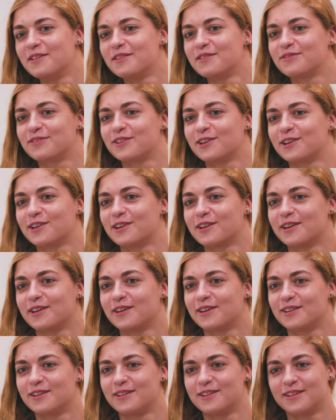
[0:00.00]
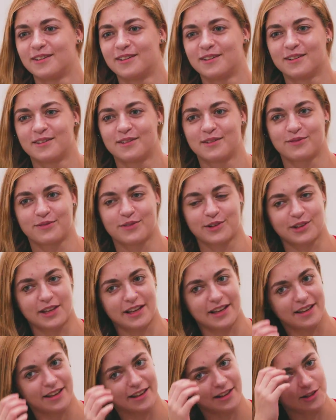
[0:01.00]
for
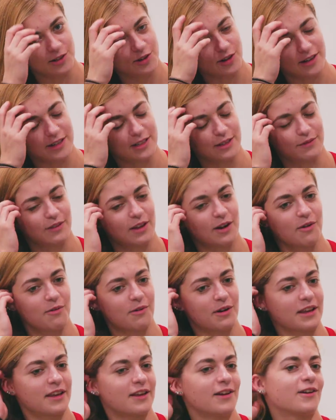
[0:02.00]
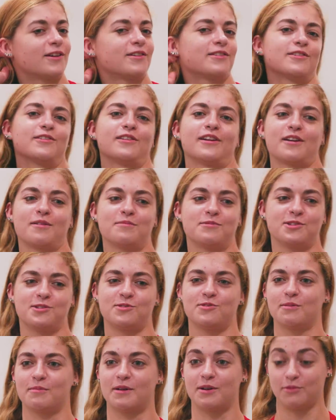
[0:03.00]
like because if they don't want to hear it and they're like, I'm
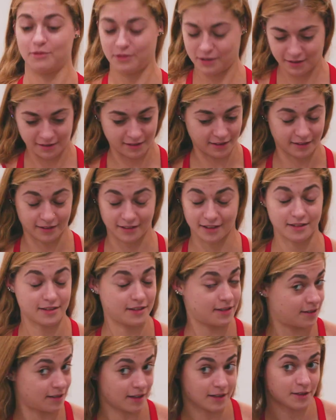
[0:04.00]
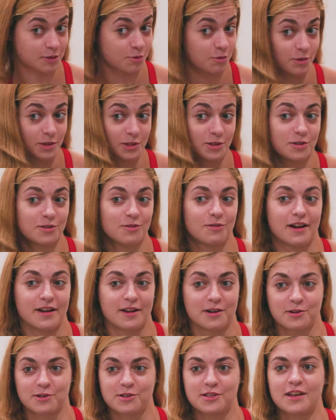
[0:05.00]
just doing my own thing, like that's cool too. I
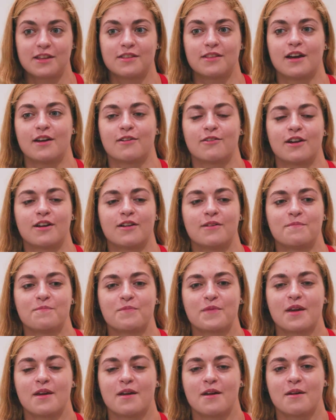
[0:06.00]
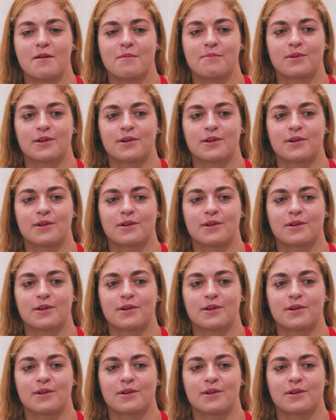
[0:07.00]
understand that, right?